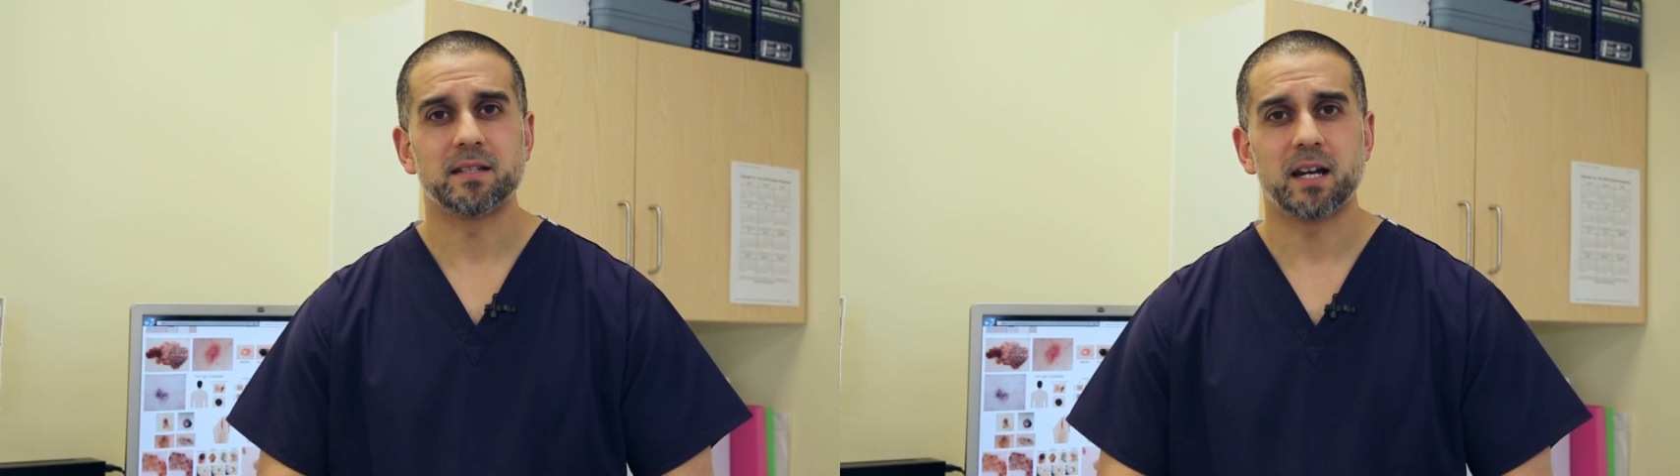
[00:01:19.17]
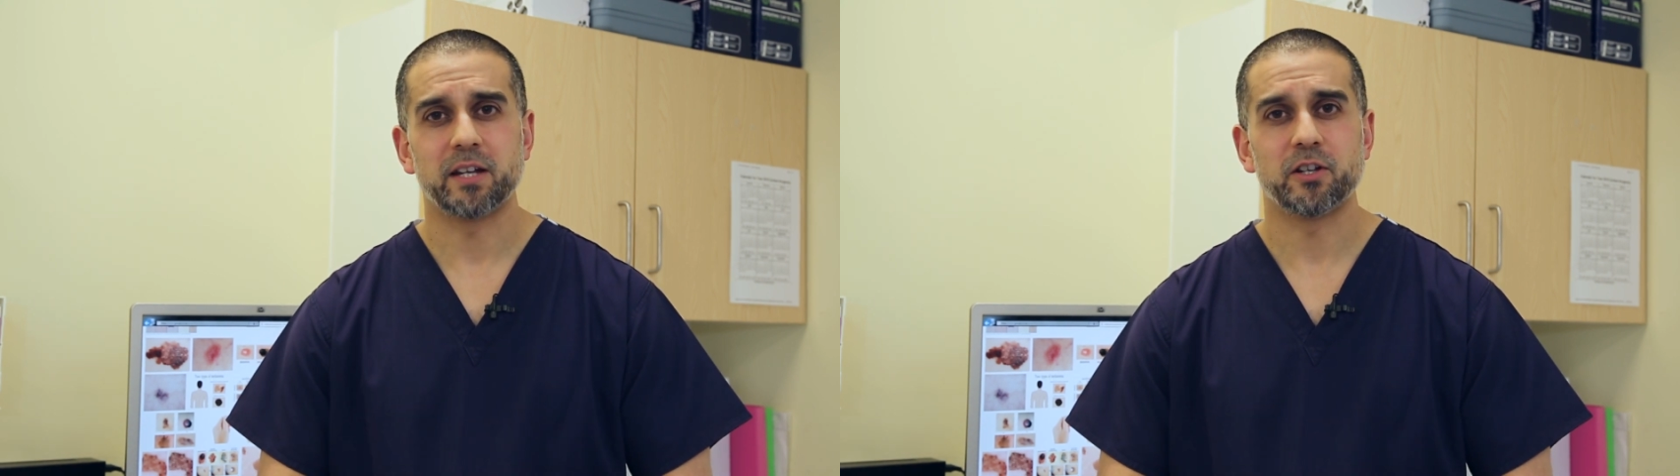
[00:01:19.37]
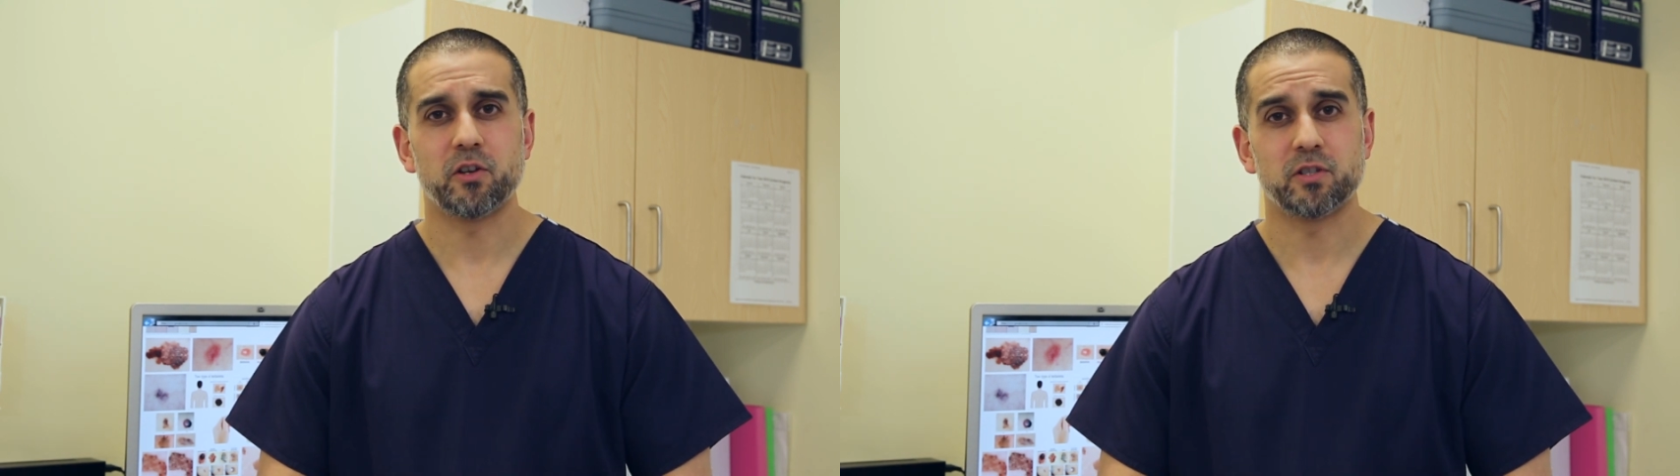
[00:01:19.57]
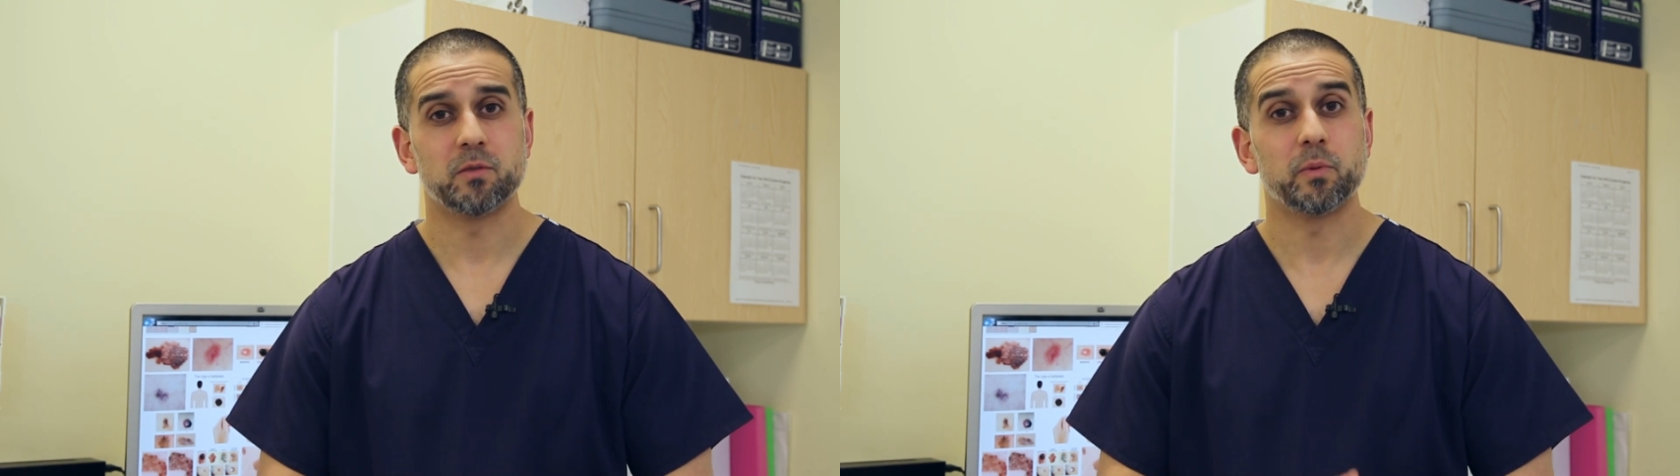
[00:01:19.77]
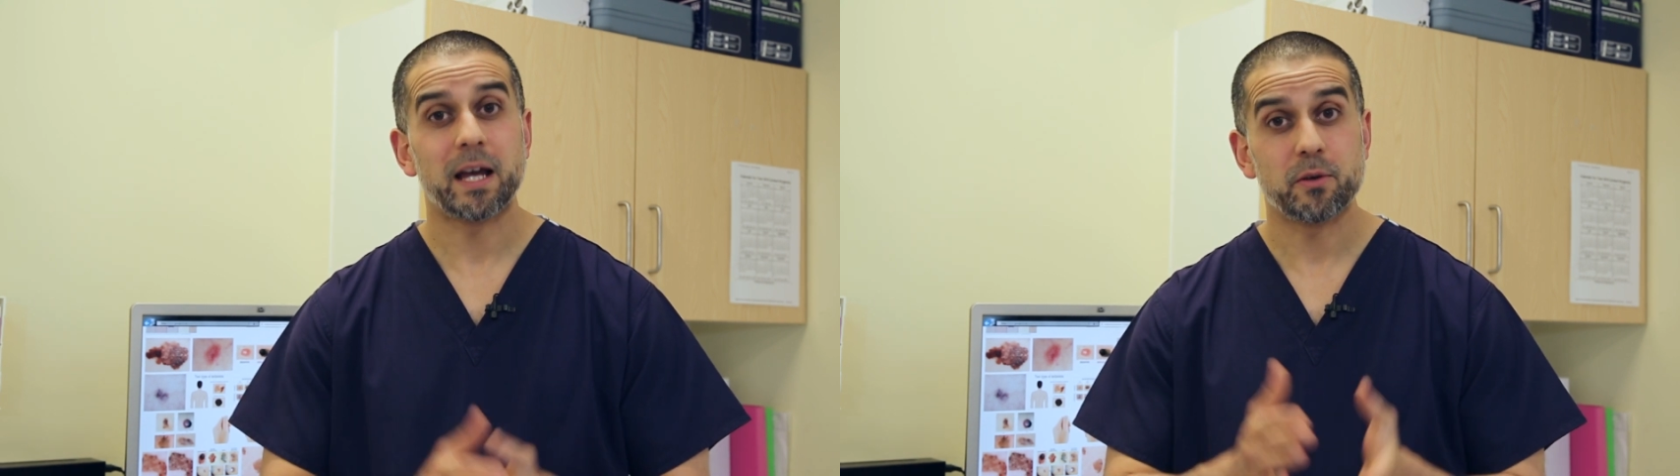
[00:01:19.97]

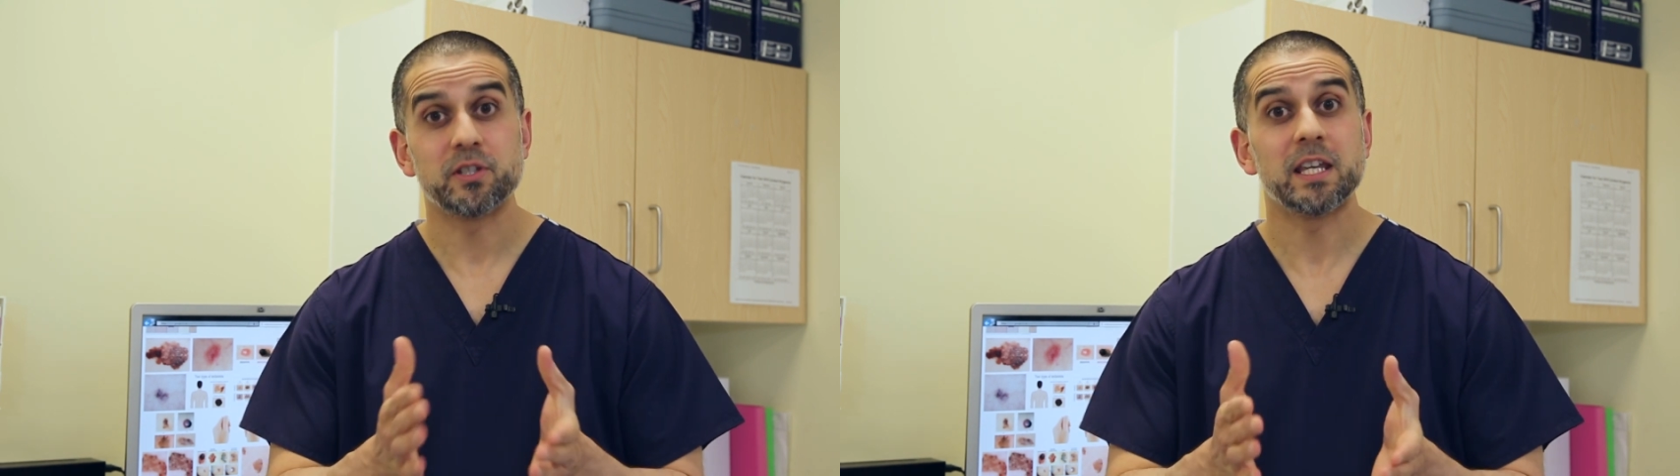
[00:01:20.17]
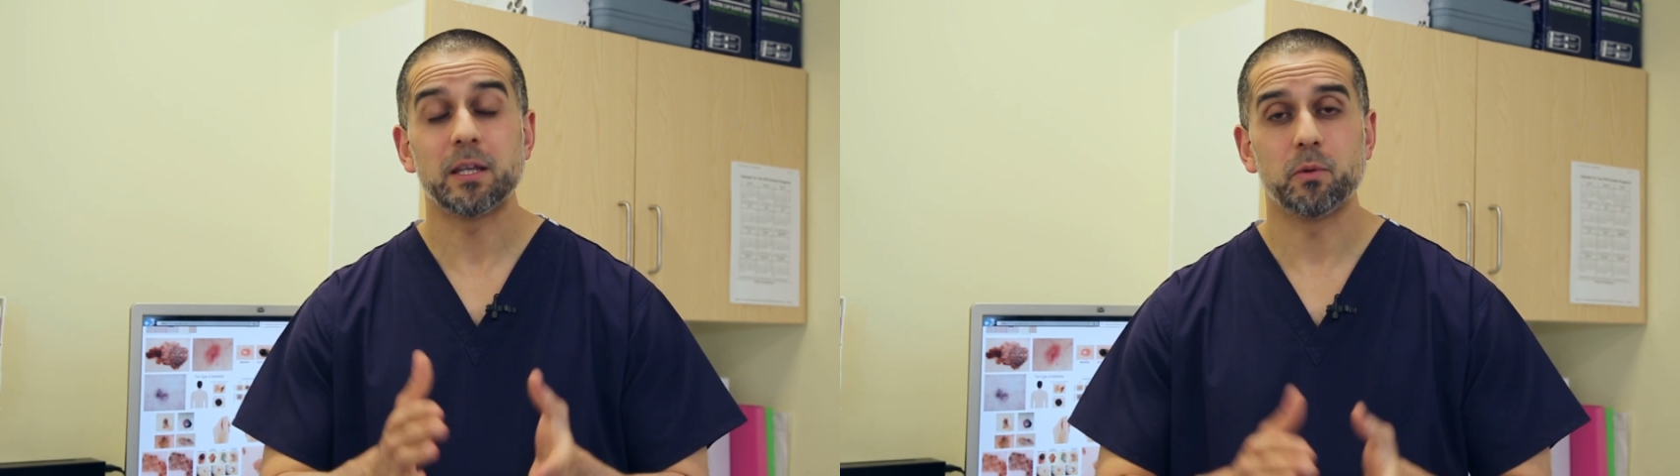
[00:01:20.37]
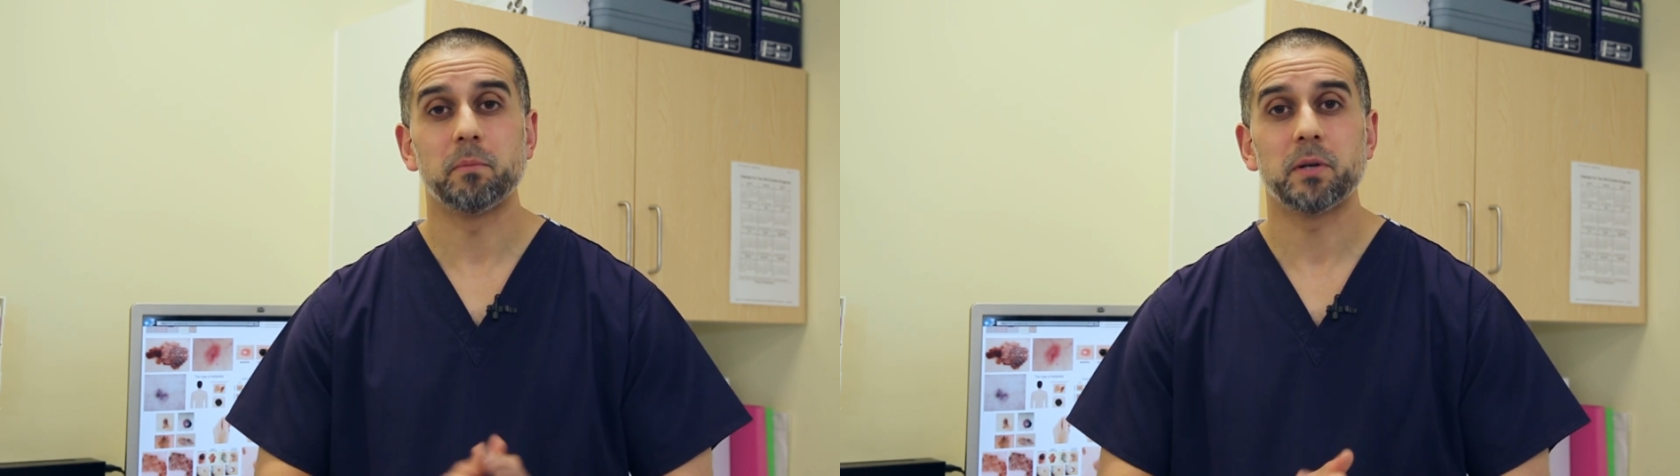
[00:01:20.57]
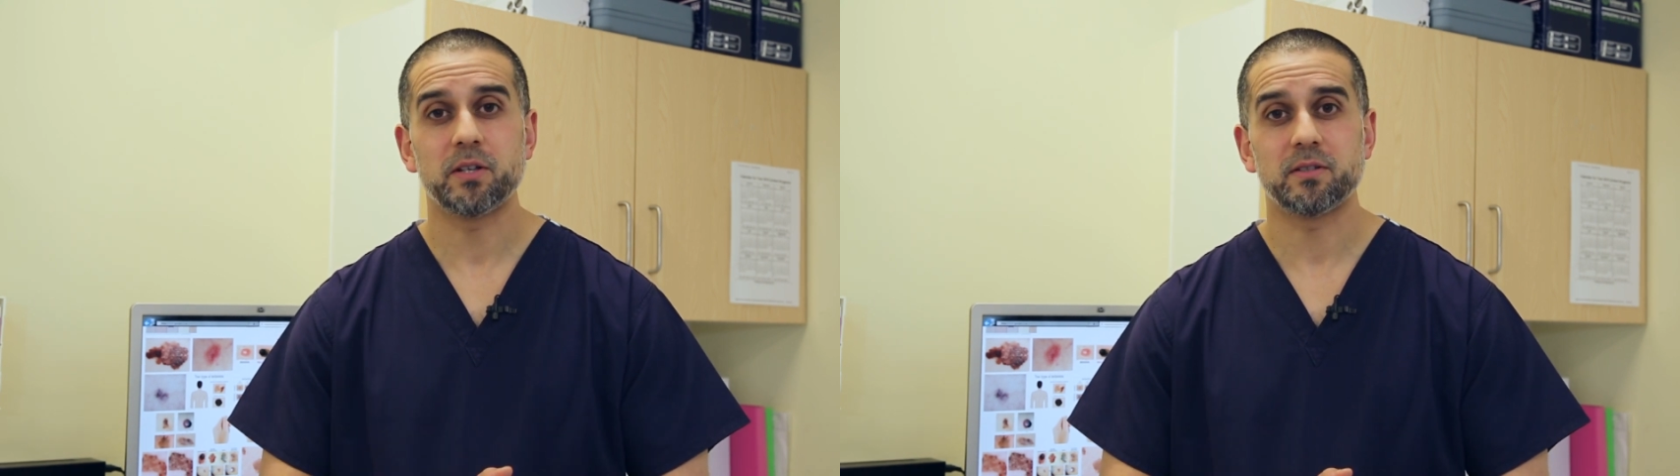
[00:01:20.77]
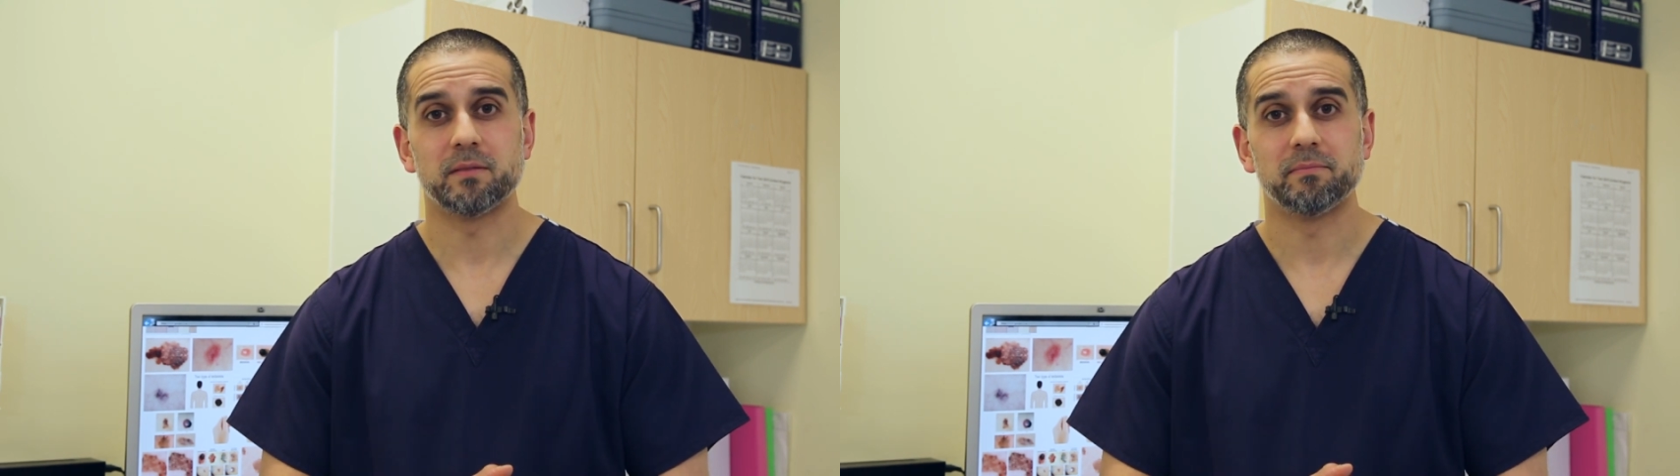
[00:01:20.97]
diagnosis without seeing you in
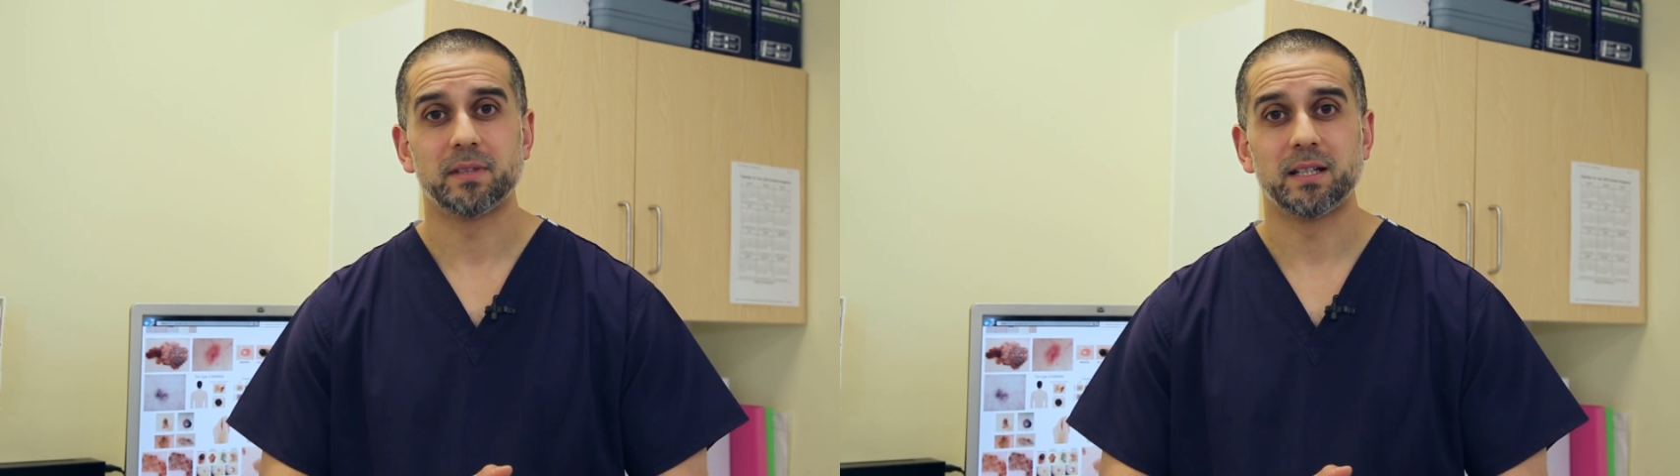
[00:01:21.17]
person?